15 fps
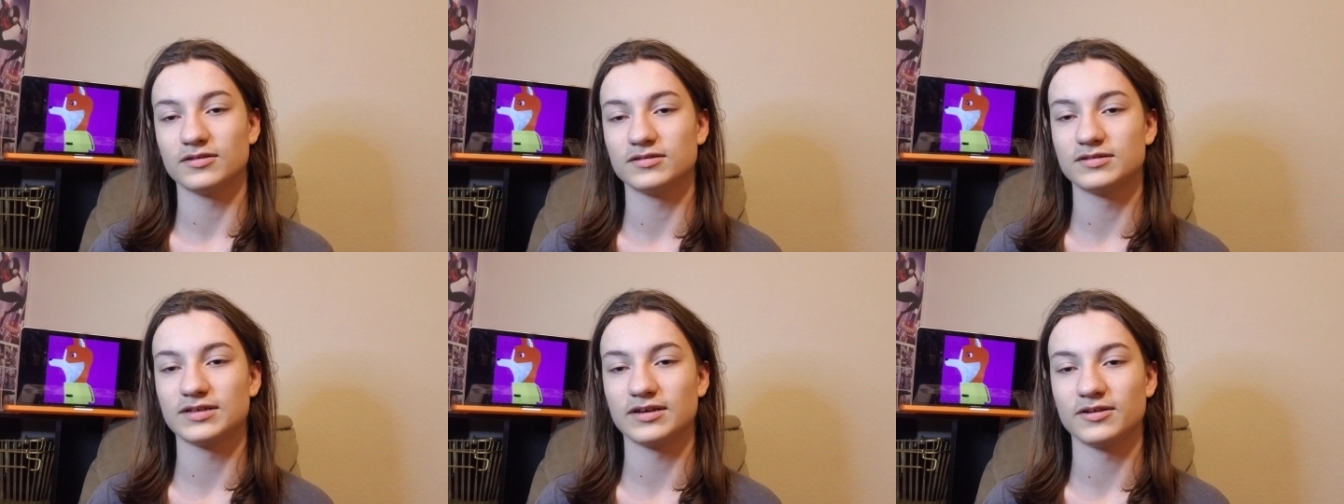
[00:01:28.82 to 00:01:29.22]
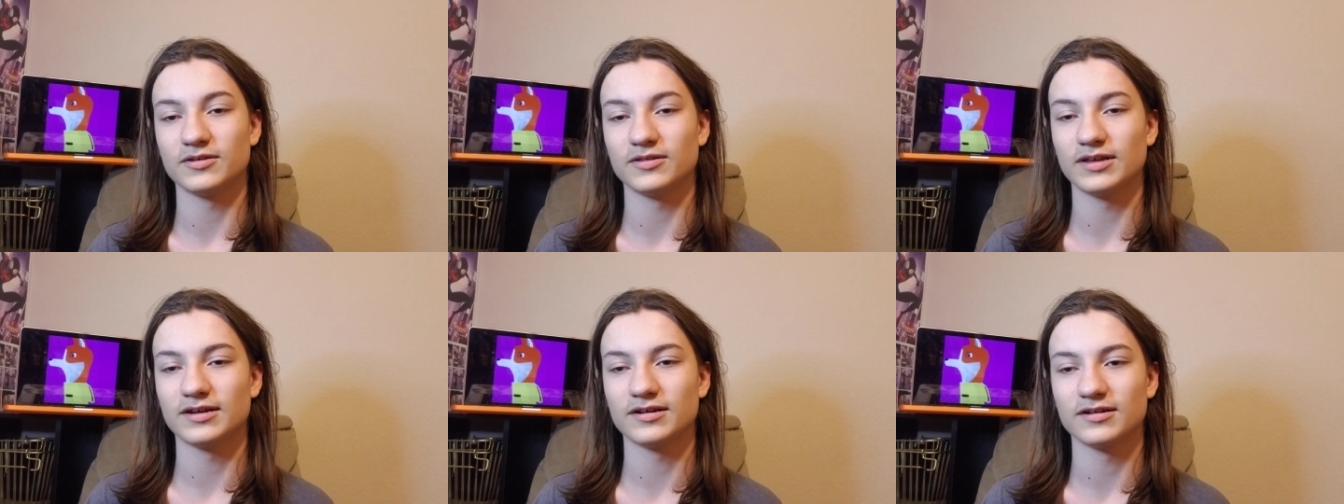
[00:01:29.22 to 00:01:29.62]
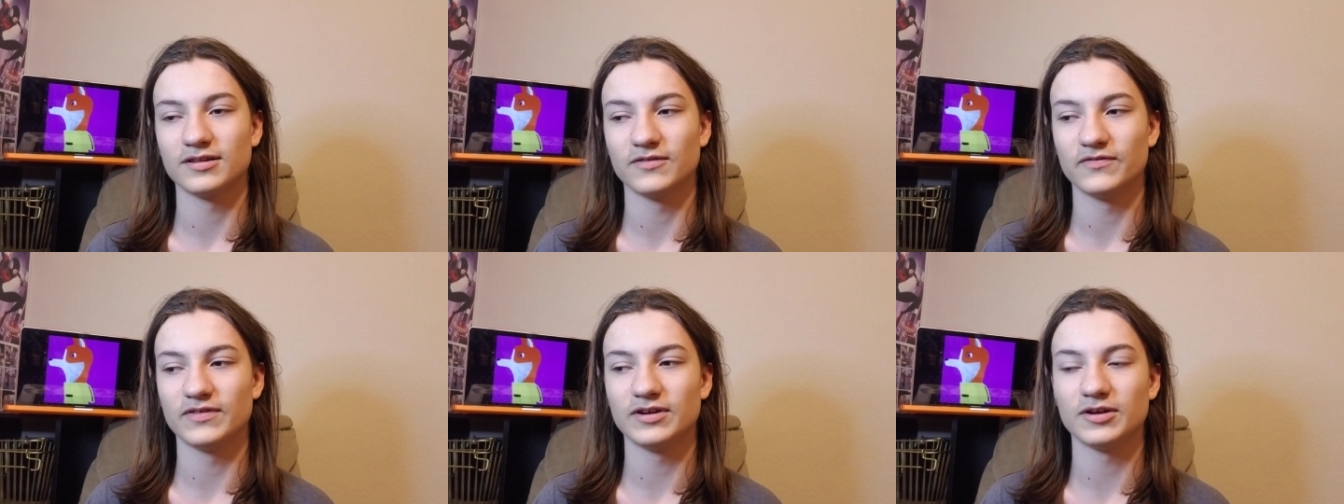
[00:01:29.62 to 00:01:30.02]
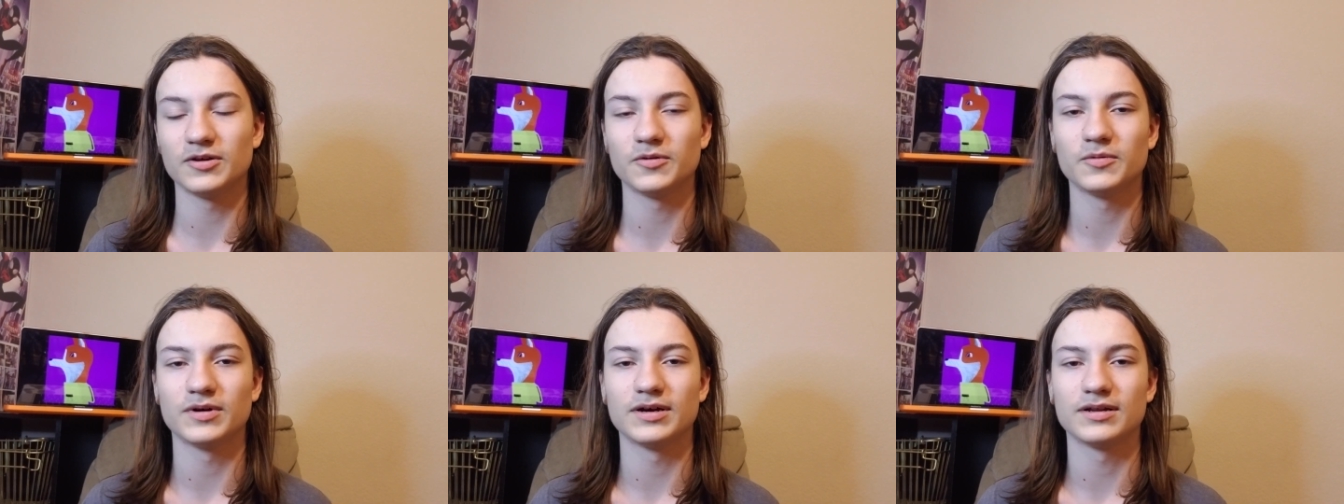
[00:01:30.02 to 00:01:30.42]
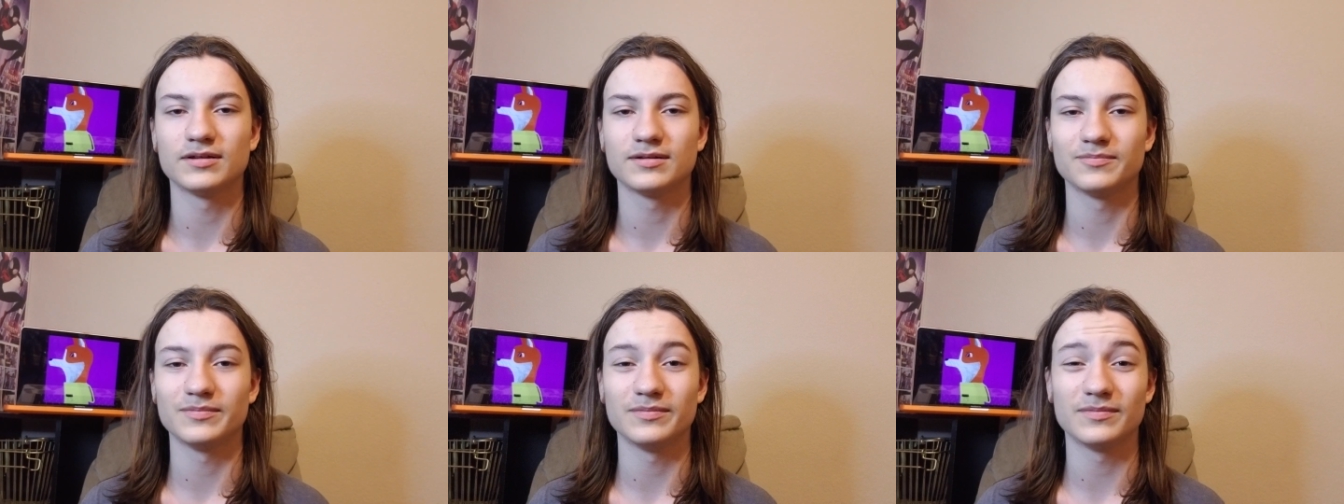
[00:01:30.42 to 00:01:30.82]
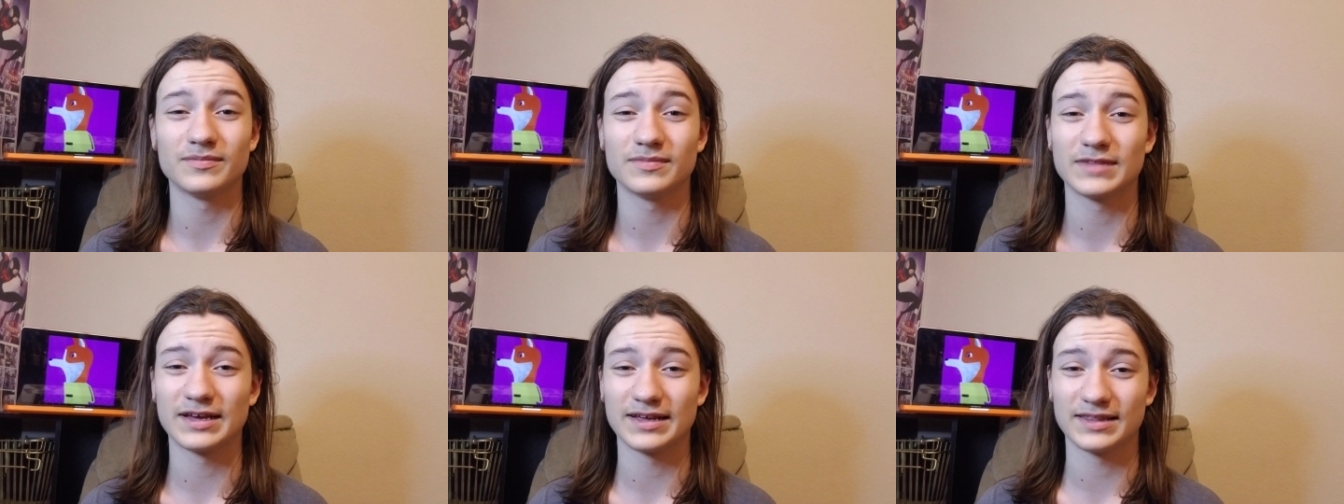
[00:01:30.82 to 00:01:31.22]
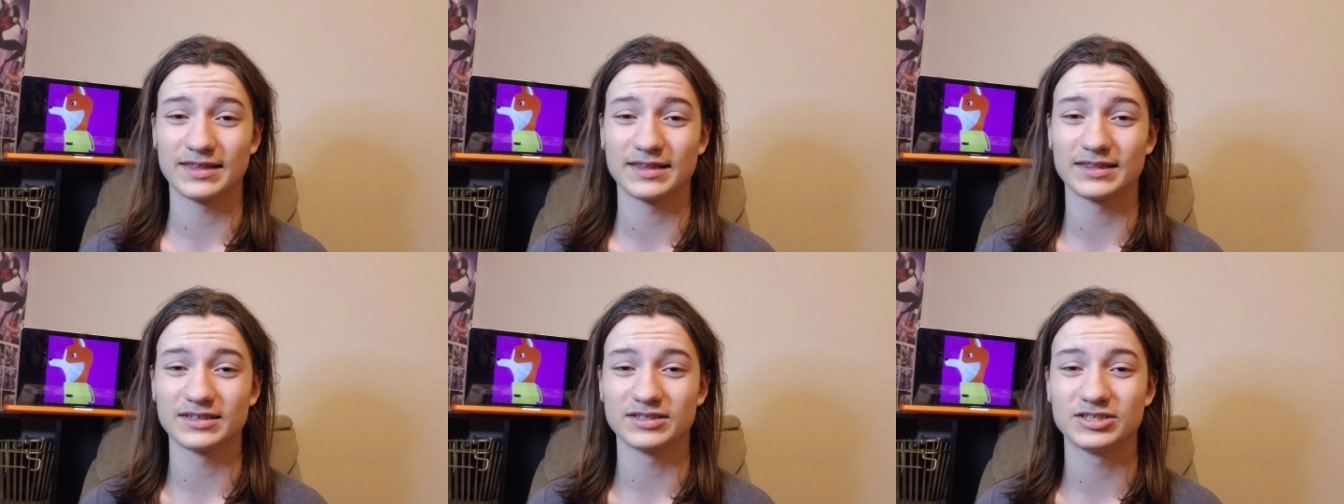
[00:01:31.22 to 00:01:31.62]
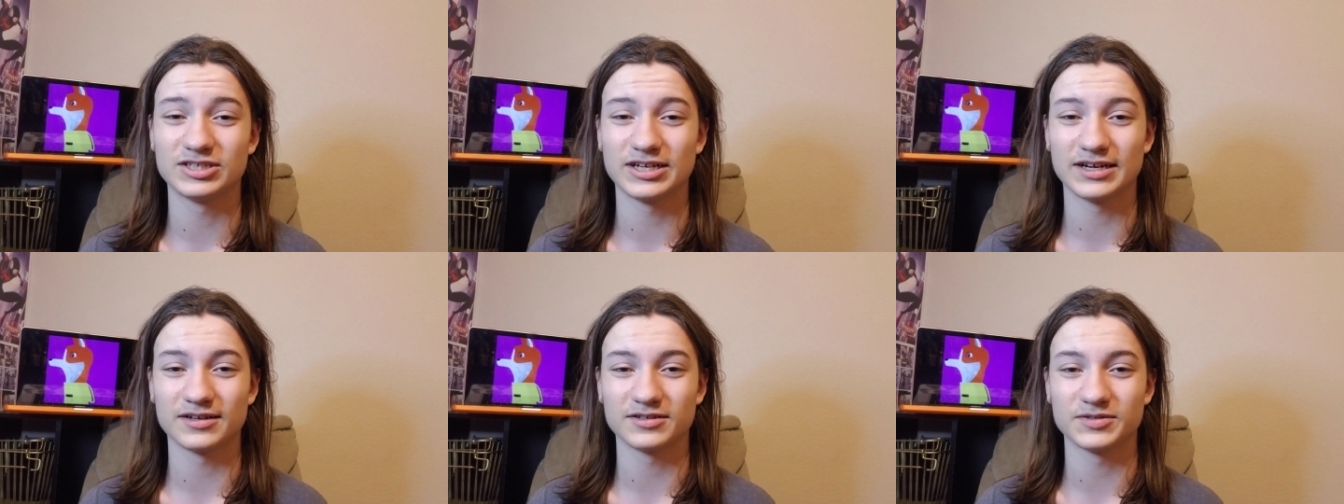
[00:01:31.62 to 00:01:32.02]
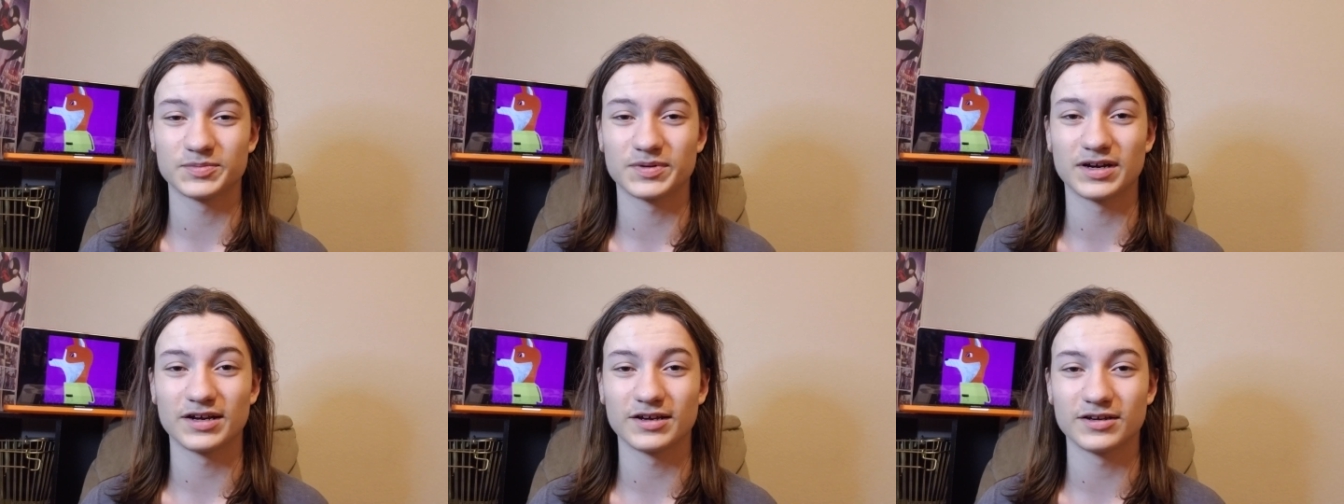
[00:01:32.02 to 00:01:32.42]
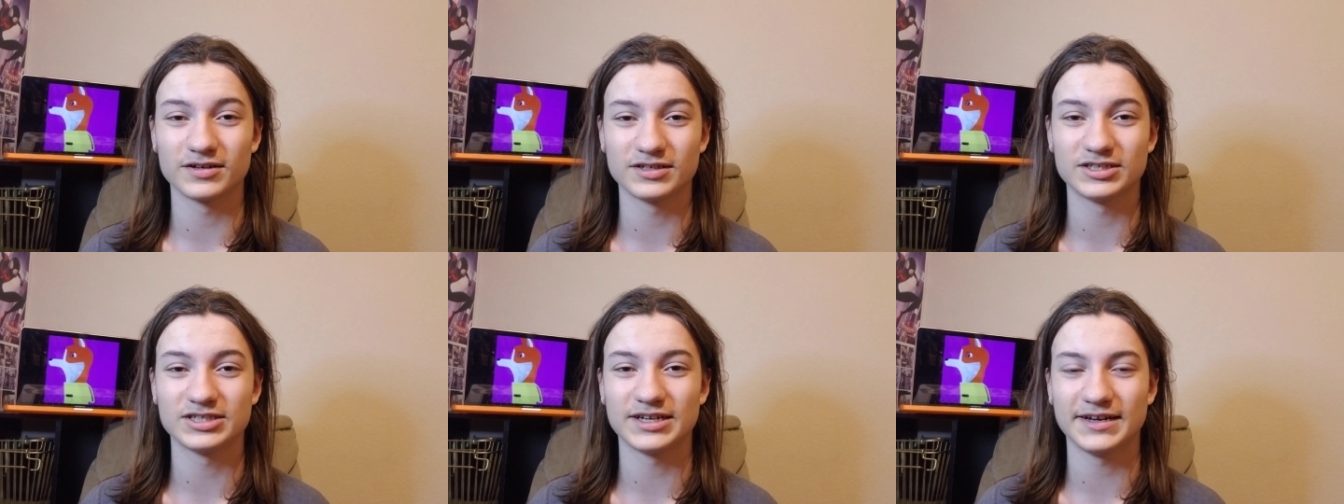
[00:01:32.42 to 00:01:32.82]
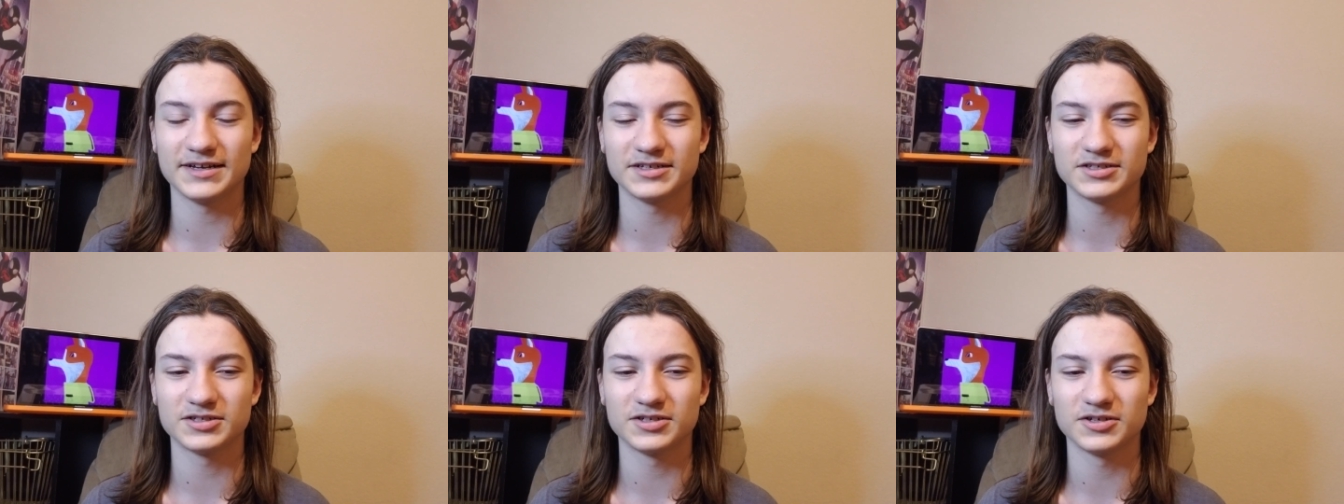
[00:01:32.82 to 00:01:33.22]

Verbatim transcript: tell you later in the video what I think this channel is probably gonna change